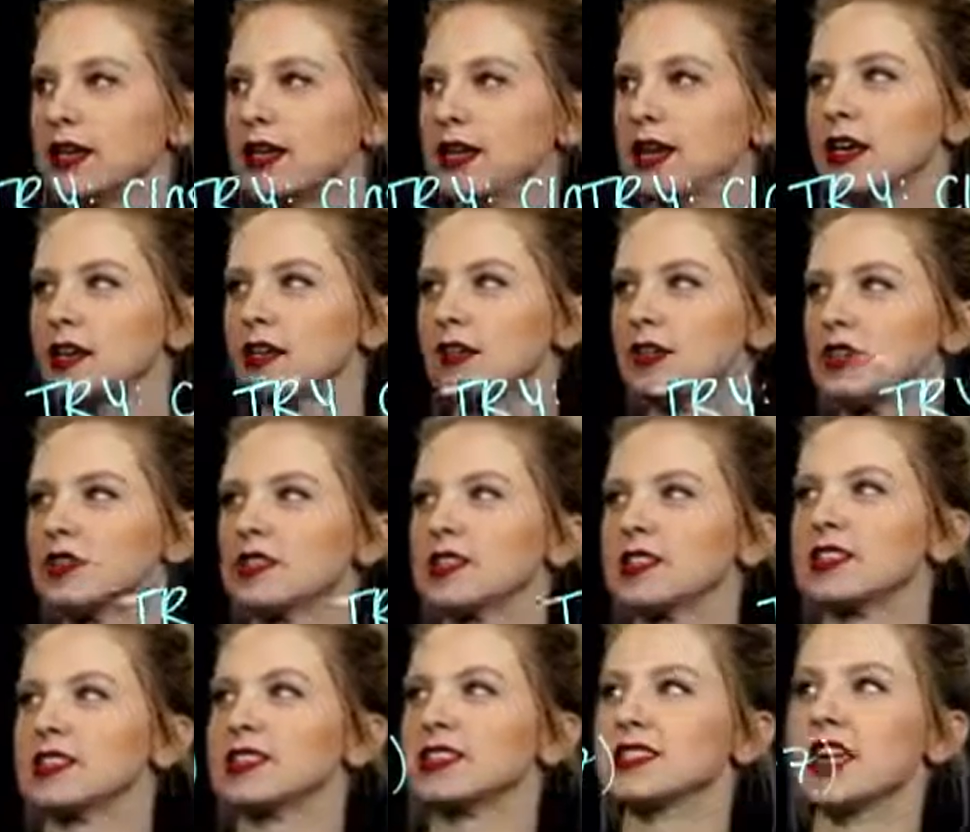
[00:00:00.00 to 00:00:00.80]
is
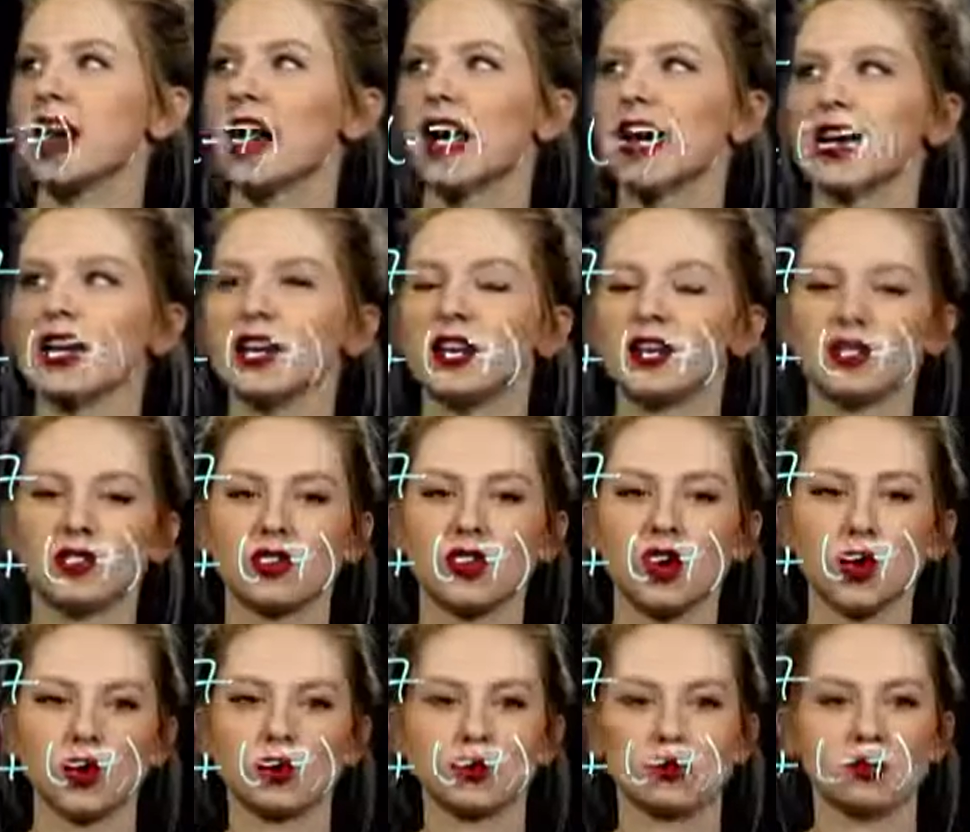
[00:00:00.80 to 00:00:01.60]
just the sign
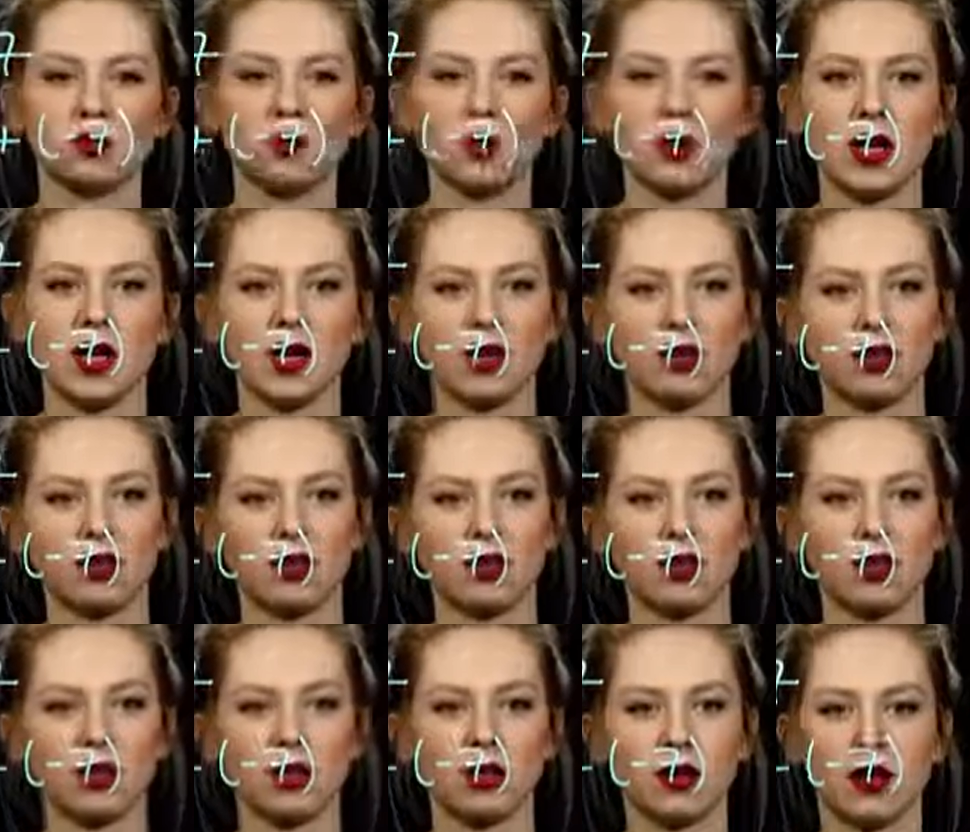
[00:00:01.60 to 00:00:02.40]
goes
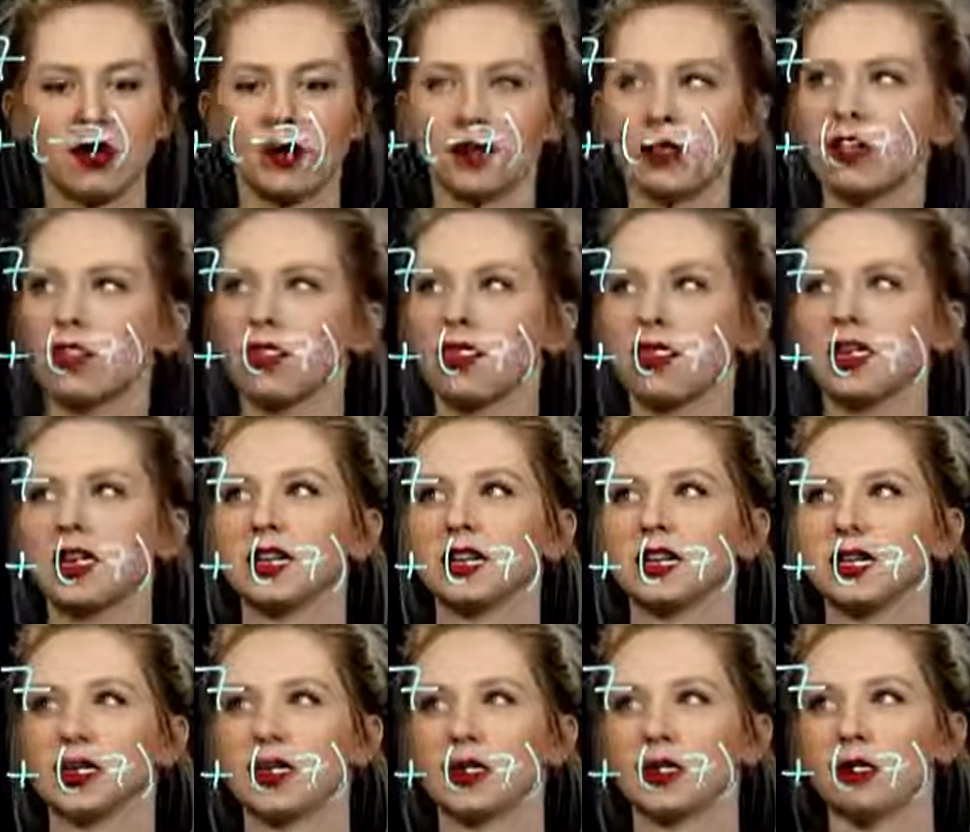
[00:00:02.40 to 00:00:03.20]
with the thing
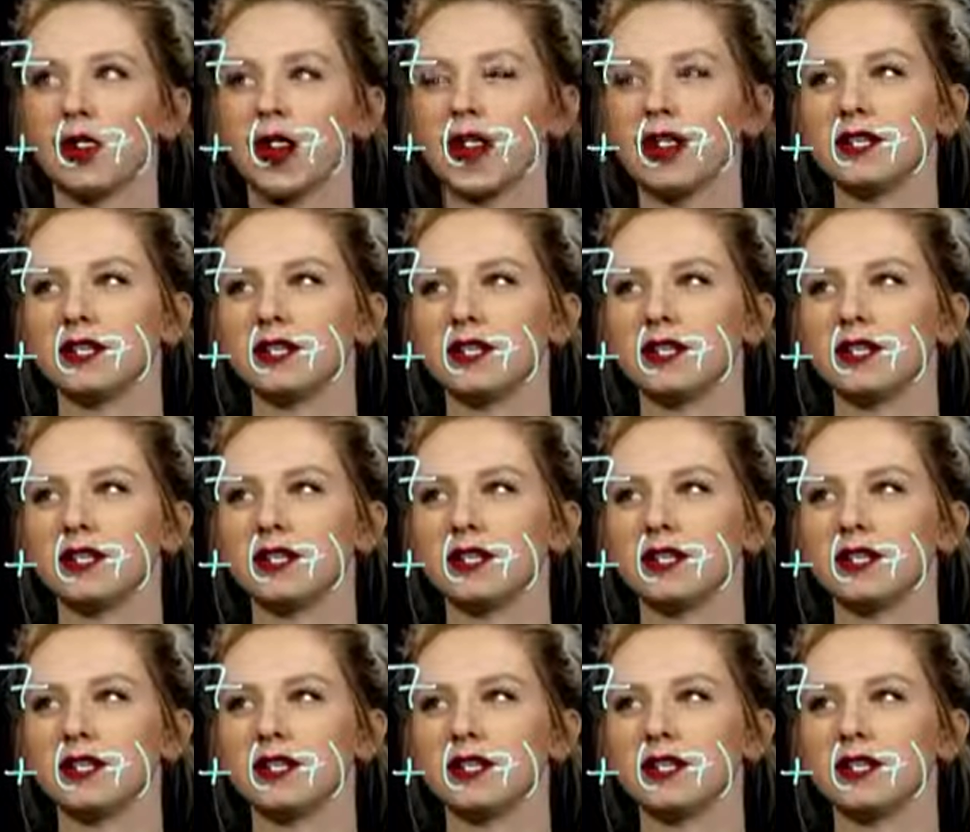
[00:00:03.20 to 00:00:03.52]
to the right.